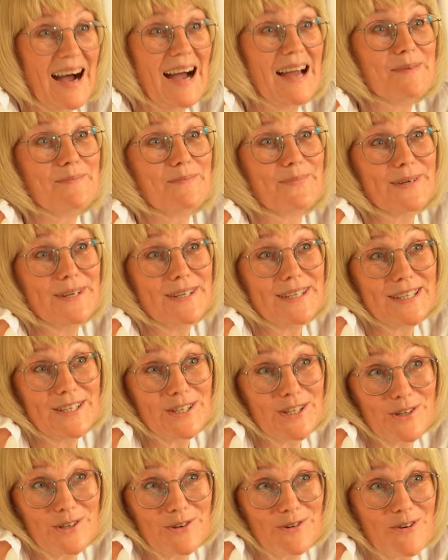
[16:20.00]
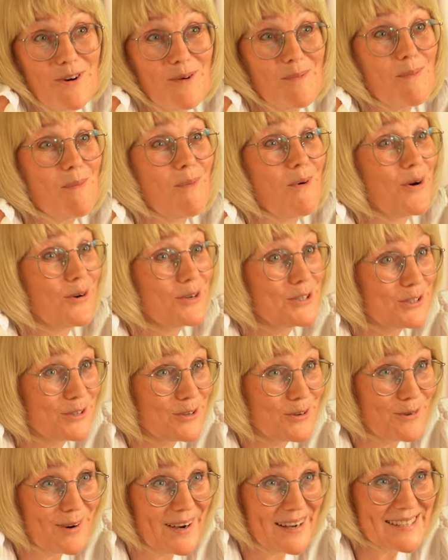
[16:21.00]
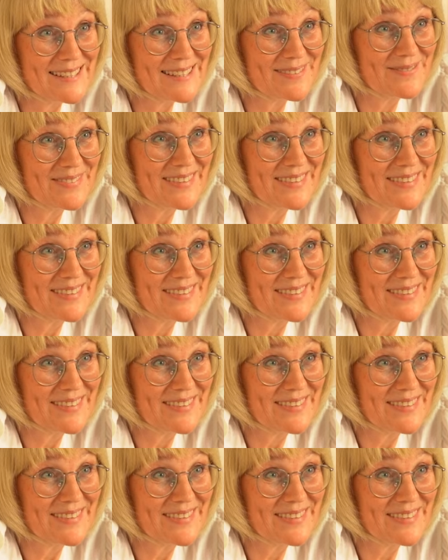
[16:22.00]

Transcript: I'm pretty sure most of us